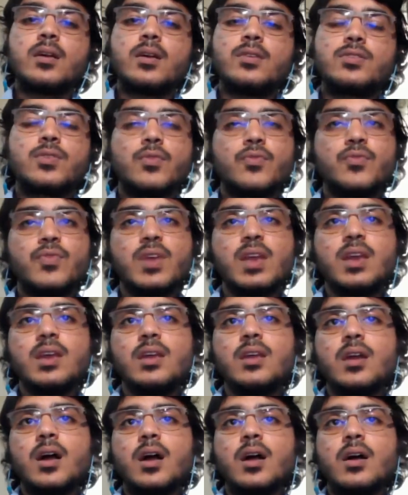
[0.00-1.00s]
So
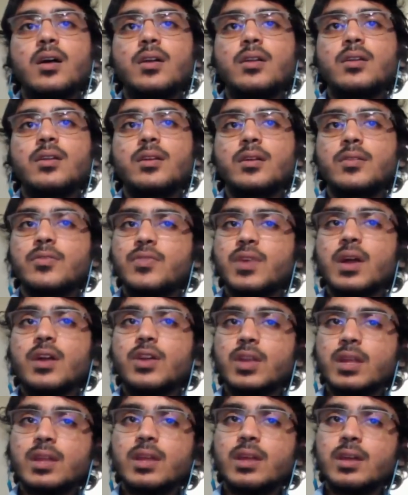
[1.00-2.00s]
we are we are
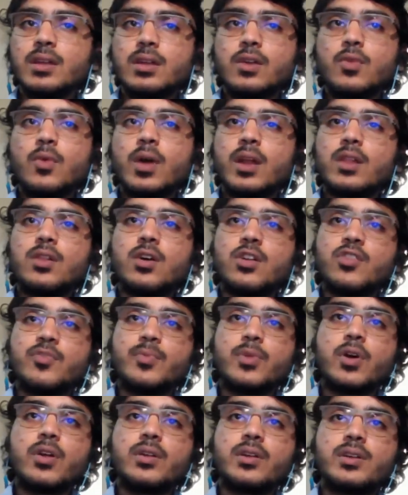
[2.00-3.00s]
dealing in a quite a lot of
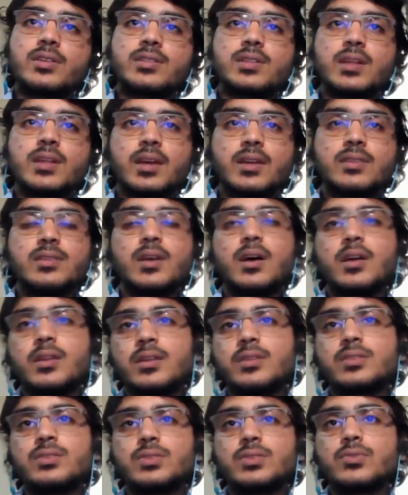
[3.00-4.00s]
products like
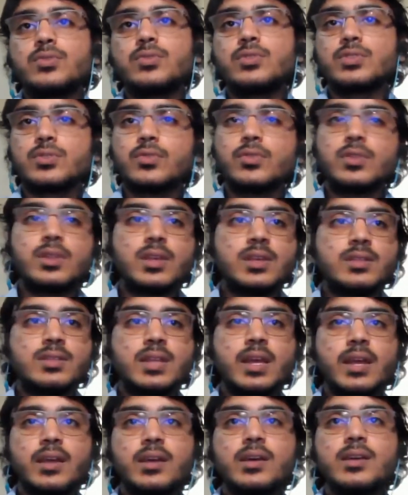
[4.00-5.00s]
saris, suits, kurtis,
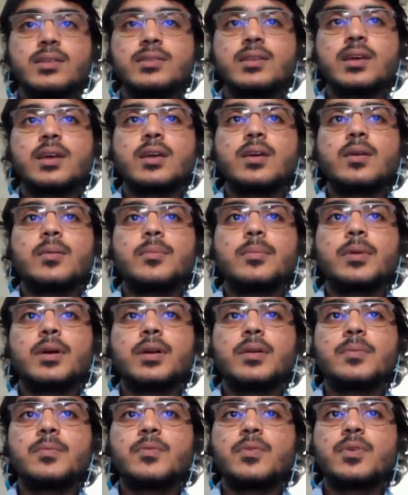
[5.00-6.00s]
lehengas.
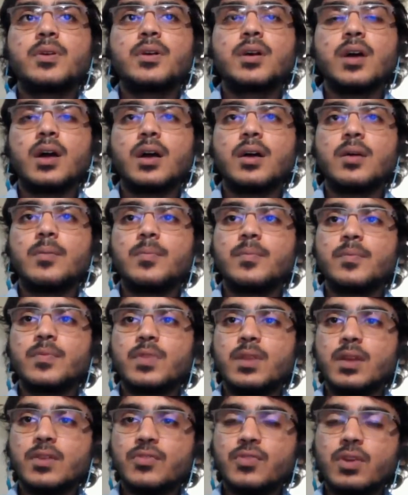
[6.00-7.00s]
But uh,
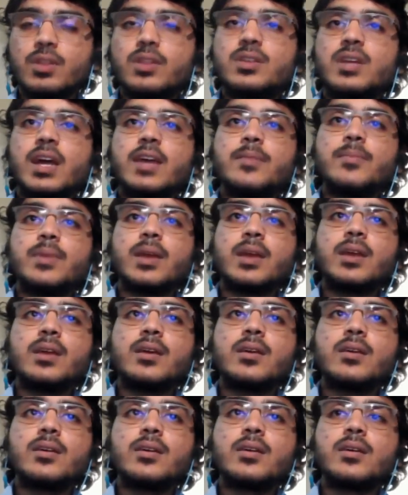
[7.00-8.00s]
for the time being,
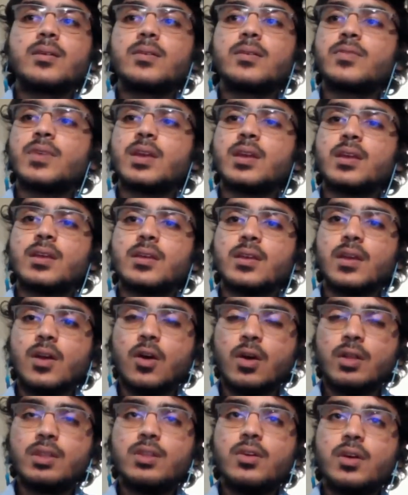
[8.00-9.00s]
uh, we
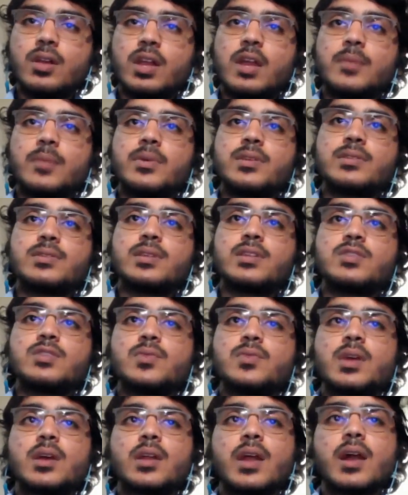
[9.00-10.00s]
on the online business,
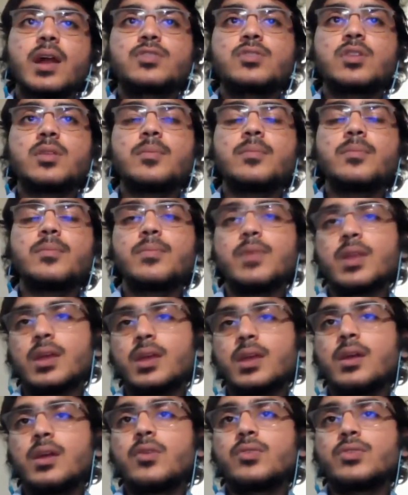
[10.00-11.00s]
we are actually
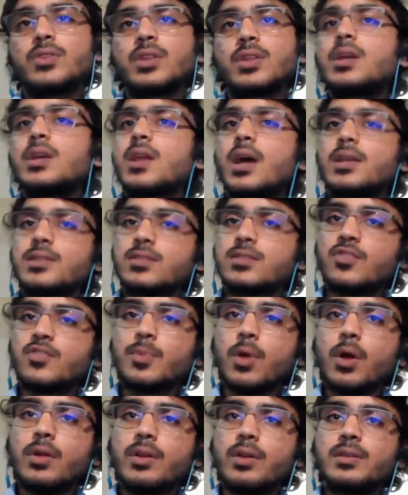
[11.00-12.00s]
bringing out three classes of
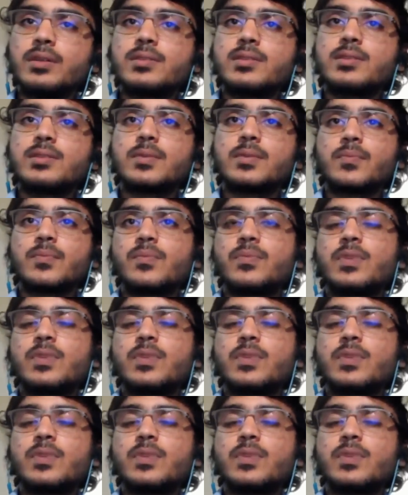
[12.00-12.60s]
products.